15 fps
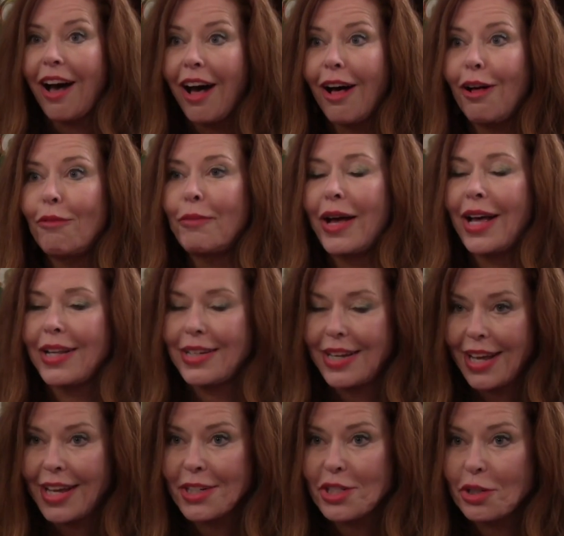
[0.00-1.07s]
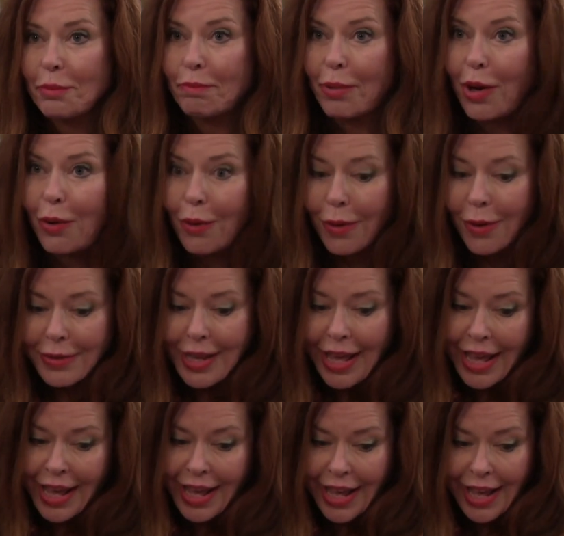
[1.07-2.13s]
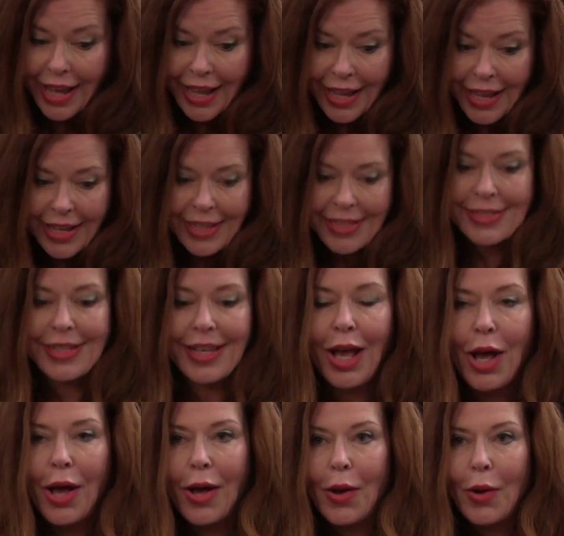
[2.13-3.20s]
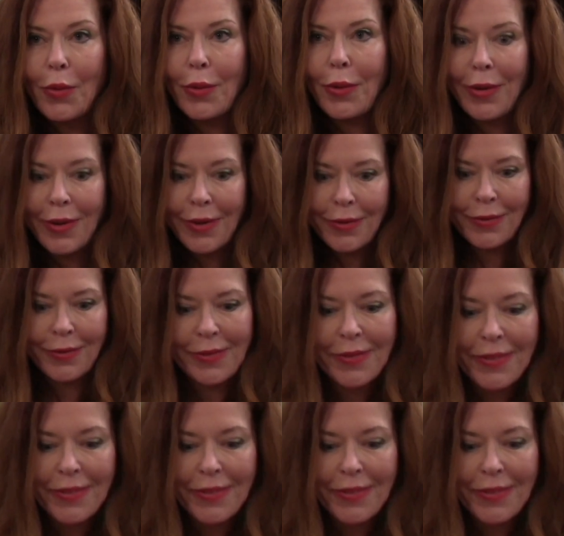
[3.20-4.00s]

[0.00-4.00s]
all my natural born days. Woo!